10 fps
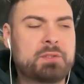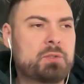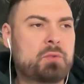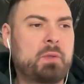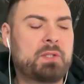
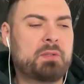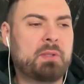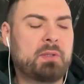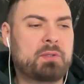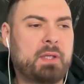situation
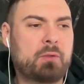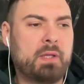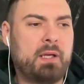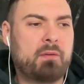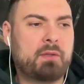because here
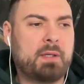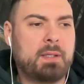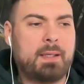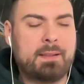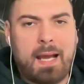we have
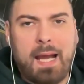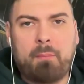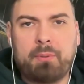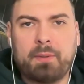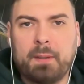an
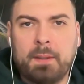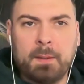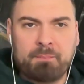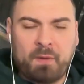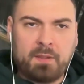app,
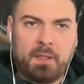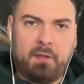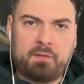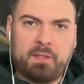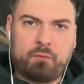and they
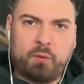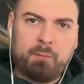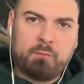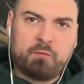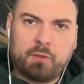have the
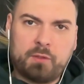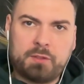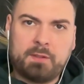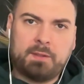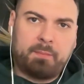freemium
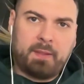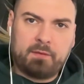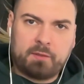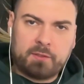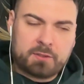version and the
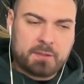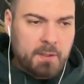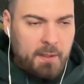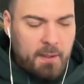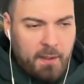paid version.
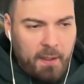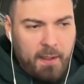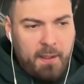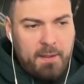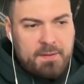
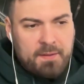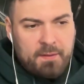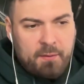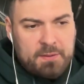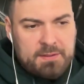And
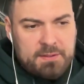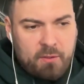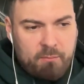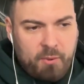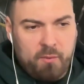there is this
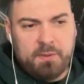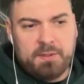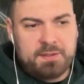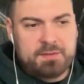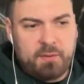
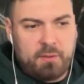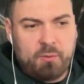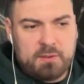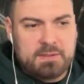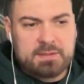component, it's very
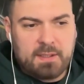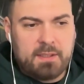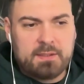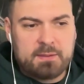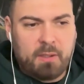well
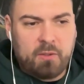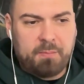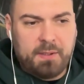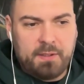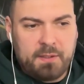designed, in my
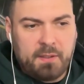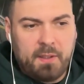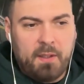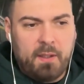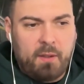opinion,
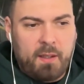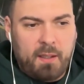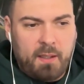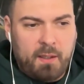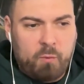
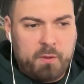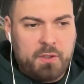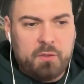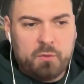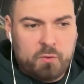where
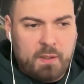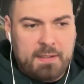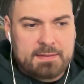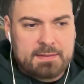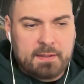you,
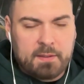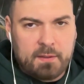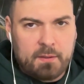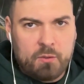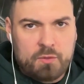as a
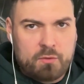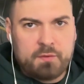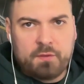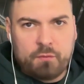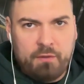user
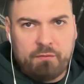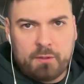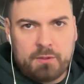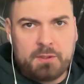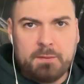of the free
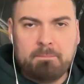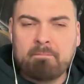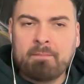version,